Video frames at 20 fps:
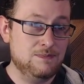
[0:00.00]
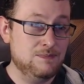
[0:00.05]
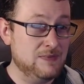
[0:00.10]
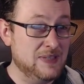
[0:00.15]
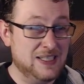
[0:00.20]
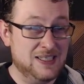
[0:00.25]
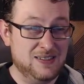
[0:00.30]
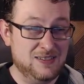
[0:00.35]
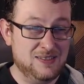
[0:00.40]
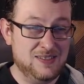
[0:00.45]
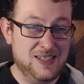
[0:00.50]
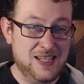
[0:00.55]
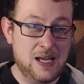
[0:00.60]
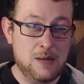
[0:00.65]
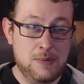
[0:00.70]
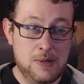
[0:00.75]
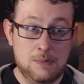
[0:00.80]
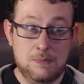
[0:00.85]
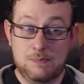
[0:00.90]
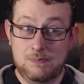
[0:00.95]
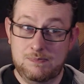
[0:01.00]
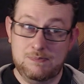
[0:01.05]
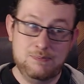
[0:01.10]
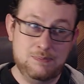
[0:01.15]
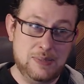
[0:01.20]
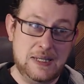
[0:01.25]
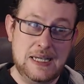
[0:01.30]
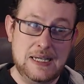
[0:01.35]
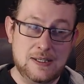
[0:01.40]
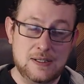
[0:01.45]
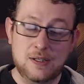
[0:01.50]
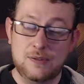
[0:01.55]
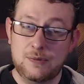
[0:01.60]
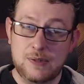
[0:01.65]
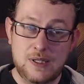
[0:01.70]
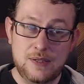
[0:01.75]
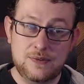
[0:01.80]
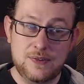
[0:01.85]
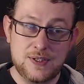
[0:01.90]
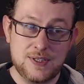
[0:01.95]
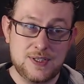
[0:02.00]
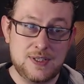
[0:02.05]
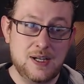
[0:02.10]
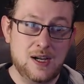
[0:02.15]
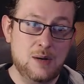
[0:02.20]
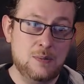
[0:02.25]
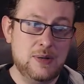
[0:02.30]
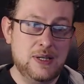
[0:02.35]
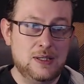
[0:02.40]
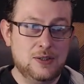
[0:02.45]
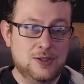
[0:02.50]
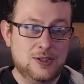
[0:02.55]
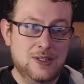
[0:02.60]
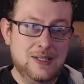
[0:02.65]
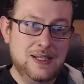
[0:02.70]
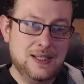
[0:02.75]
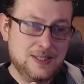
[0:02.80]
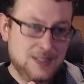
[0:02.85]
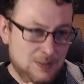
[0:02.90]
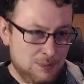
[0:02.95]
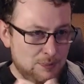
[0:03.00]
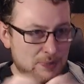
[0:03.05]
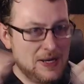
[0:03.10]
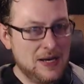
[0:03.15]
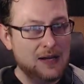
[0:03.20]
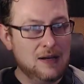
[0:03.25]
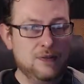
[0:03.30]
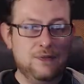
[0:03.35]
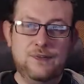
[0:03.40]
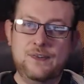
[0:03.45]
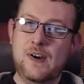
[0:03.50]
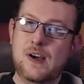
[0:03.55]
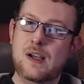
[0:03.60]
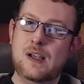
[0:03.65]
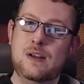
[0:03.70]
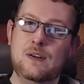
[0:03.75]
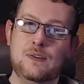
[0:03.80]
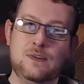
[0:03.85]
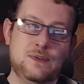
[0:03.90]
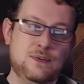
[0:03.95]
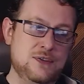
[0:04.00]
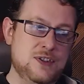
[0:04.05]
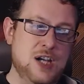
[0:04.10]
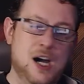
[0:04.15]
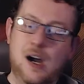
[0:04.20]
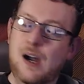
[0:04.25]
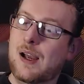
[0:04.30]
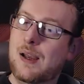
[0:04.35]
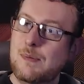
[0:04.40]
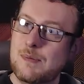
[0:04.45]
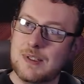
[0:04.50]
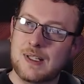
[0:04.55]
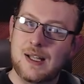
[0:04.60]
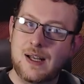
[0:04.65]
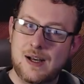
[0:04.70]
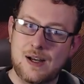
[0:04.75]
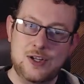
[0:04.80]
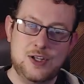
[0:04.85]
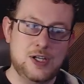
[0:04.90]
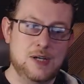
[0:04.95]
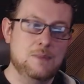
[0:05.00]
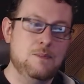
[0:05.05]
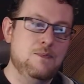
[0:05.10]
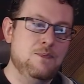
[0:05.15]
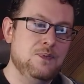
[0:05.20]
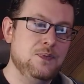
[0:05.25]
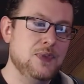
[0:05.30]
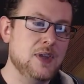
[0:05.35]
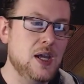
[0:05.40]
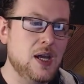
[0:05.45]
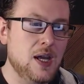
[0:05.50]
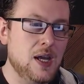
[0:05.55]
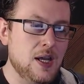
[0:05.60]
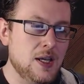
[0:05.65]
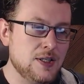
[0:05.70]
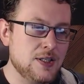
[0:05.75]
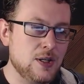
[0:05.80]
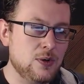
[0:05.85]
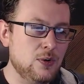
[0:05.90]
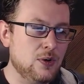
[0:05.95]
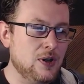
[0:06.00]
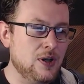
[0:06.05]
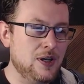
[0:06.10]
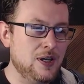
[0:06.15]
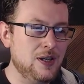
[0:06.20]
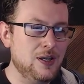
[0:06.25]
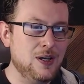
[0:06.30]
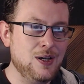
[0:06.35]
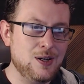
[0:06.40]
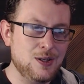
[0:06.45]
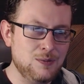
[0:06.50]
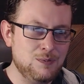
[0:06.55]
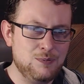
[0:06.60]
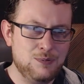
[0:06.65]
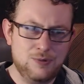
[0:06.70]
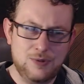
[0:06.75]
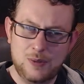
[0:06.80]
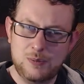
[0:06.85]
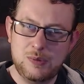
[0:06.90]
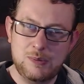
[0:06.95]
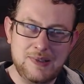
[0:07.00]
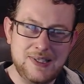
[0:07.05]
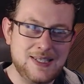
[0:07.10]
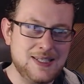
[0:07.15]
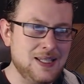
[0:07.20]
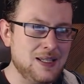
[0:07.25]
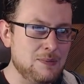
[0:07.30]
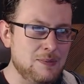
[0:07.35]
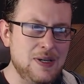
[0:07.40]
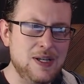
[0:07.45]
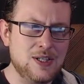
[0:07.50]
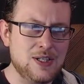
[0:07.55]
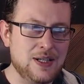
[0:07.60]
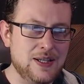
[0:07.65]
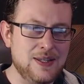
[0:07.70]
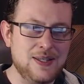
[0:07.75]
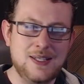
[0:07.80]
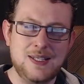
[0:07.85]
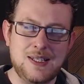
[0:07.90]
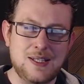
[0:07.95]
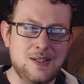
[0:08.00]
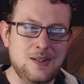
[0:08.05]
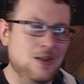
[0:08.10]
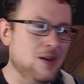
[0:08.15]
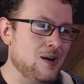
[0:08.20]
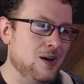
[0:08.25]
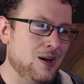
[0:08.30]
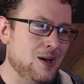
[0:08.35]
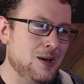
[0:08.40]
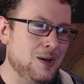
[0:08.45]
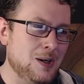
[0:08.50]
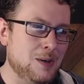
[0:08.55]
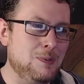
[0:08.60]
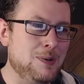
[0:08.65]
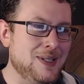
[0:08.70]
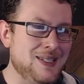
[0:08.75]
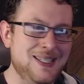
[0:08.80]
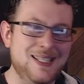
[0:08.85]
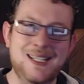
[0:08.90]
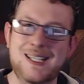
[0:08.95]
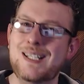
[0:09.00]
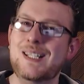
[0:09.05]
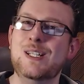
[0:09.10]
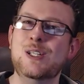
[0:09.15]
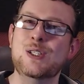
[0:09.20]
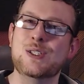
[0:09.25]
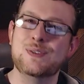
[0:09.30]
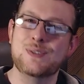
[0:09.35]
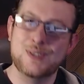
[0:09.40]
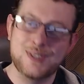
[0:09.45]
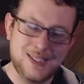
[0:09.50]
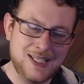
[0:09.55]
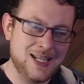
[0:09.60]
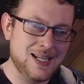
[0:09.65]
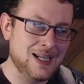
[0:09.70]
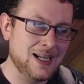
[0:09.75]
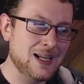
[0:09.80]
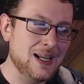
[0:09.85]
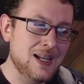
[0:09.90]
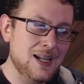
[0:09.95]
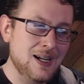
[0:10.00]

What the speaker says: it'll get a bit peed off when you first start, but it'll suddenly expand 5 times larger. So you can probably see immediately this is not a particularly useful setting.